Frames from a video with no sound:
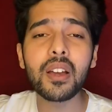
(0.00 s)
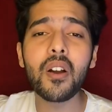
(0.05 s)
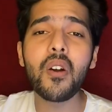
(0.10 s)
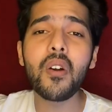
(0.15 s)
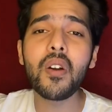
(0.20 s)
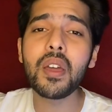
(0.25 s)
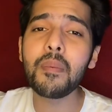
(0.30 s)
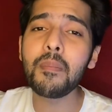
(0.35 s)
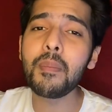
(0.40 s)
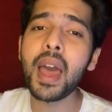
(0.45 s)

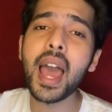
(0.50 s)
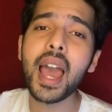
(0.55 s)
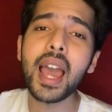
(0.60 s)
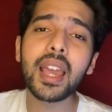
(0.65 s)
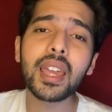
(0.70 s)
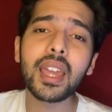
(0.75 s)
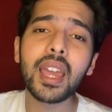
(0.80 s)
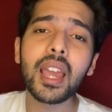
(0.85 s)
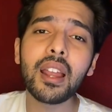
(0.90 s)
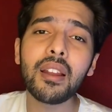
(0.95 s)
going
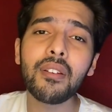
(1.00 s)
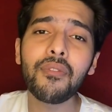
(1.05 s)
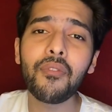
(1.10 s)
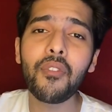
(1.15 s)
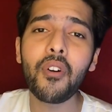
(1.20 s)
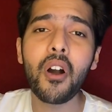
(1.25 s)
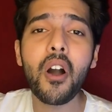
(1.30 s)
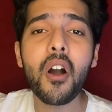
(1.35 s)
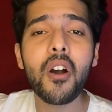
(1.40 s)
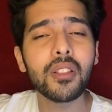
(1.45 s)
back and
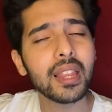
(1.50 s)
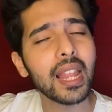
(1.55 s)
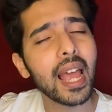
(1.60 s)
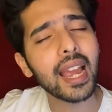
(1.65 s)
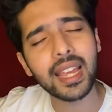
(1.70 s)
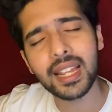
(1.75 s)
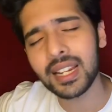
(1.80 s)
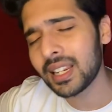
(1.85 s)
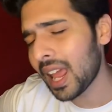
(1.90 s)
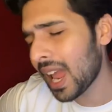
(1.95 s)
forth
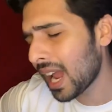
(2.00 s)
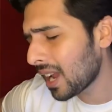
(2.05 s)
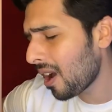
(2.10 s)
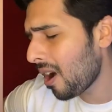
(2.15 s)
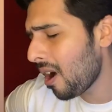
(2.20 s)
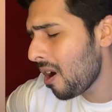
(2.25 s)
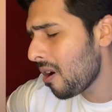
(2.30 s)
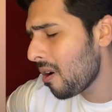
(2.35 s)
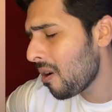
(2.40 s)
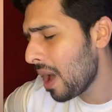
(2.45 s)
like an
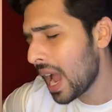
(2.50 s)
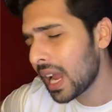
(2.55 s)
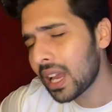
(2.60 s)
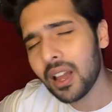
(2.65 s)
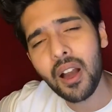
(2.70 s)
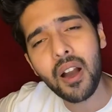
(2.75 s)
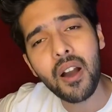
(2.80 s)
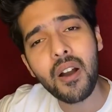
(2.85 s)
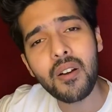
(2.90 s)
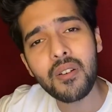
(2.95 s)
echo,
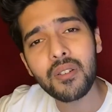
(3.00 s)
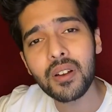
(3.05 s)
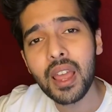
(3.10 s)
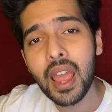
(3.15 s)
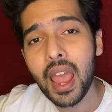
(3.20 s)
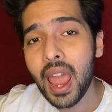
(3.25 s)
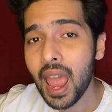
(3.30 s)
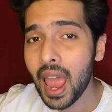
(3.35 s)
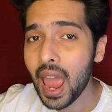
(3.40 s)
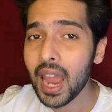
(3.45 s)
echo,
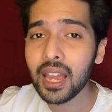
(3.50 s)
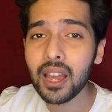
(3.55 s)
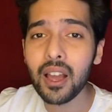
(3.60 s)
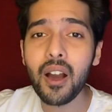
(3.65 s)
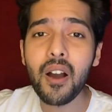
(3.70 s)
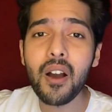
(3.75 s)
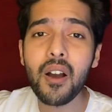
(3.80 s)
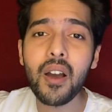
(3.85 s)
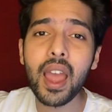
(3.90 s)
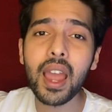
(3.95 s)

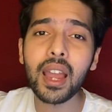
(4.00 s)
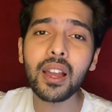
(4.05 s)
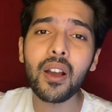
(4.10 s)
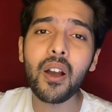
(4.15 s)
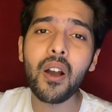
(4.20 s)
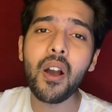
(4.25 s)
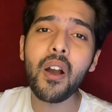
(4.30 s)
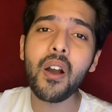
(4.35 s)
echo, echo.